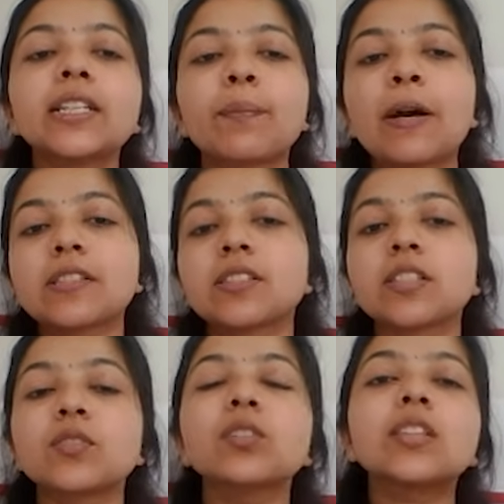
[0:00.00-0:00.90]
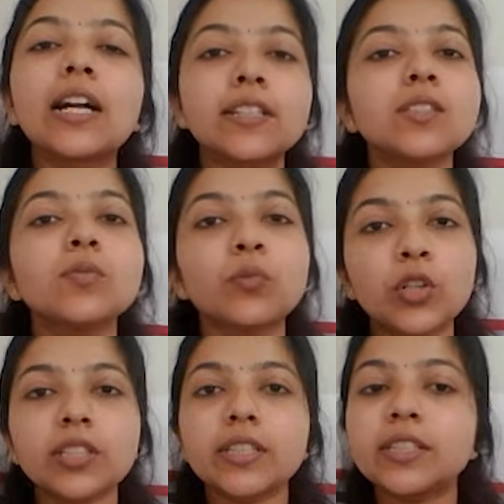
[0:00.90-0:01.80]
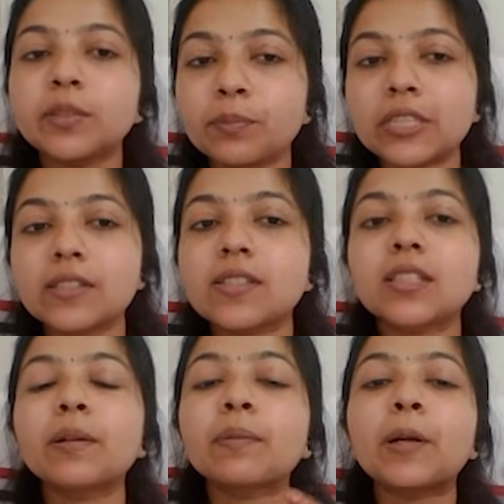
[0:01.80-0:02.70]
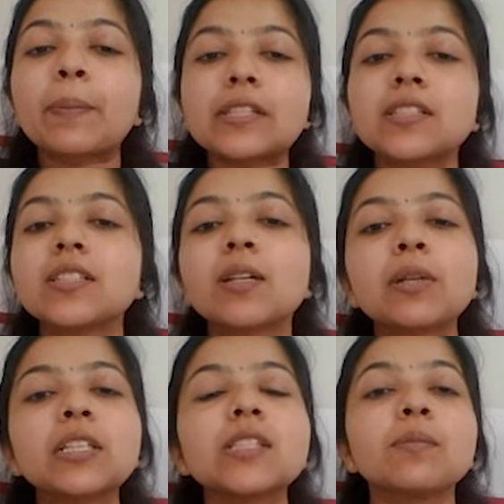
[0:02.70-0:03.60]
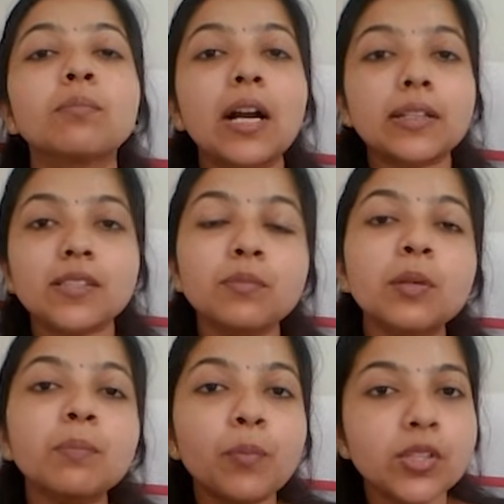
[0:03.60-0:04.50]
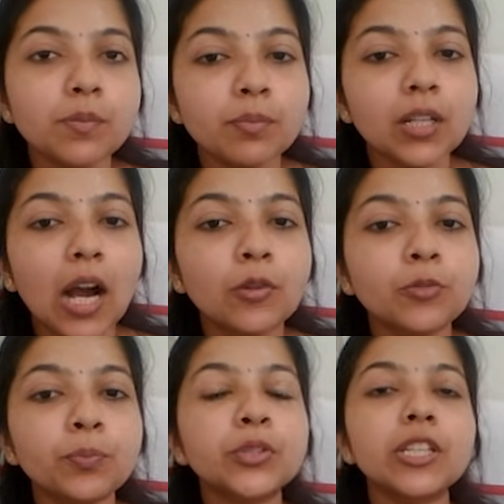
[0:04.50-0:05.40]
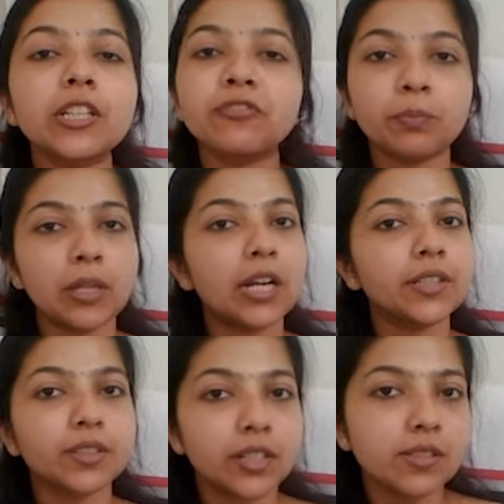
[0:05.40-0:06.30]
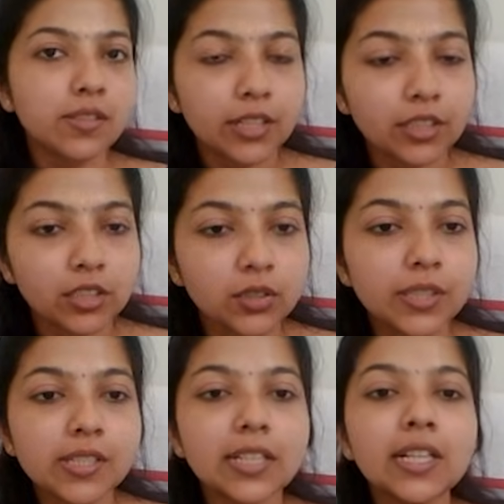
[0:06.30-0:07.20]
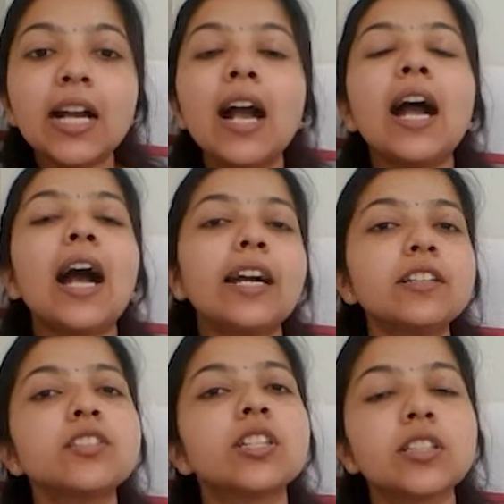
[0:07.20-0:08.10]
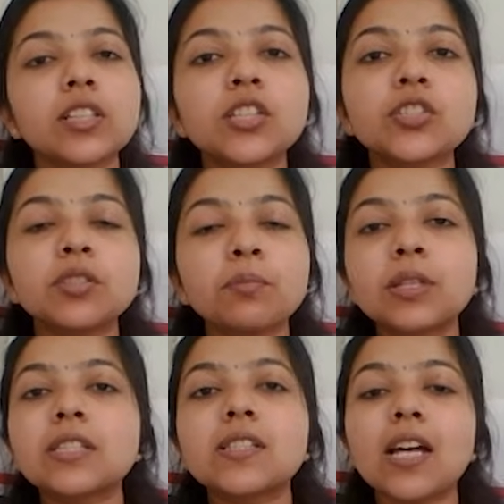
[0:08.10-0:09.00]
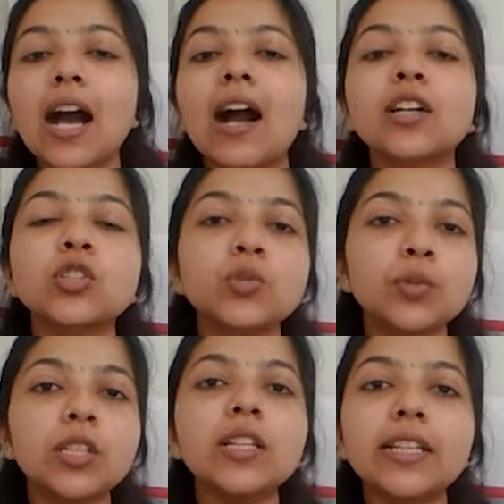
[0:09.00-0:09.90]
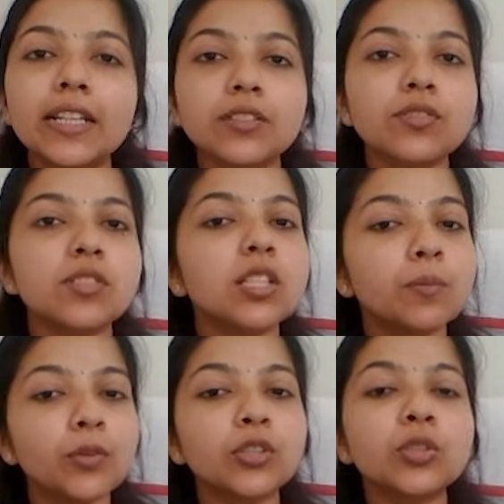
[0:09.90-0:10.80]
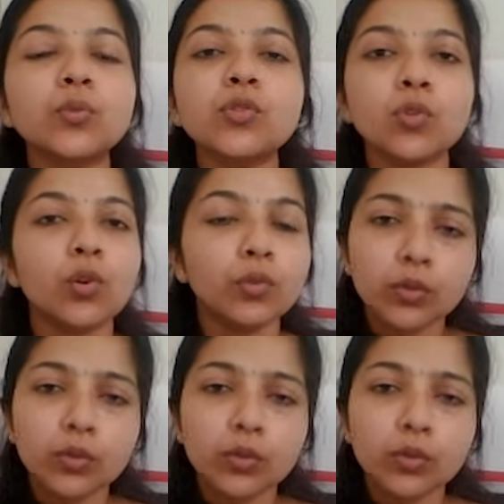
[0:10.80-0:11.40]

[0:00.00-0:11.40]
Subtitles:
capacity. So that is what it means. The capacity means maximum possible output if a plant runs continuously, and generation means the actual electricity produced